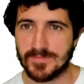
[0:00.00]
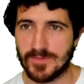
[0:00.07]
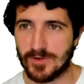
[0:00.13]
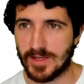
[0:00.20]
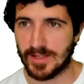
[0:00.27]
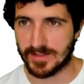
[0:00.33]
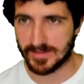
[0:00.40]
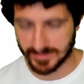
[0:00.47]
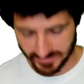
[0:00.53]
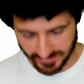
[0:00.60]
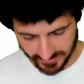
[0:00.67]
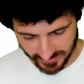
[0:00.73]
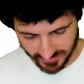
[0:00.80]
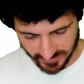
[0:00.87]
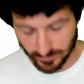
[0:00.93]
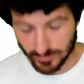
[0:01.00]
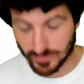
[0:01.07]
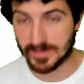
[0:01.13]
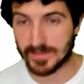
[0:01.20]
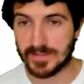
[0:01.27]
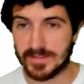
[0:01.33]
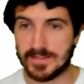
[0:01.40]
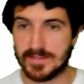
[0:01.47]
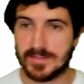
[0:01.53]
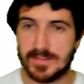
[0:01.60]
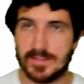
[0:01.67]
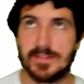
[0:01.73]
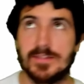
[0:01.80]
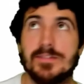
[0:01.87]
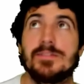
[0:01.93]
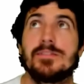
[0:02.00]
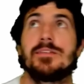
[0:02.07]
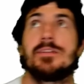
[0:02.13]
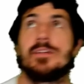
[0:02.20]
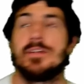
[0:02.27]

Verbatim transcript: Okay, let's calculate the distance.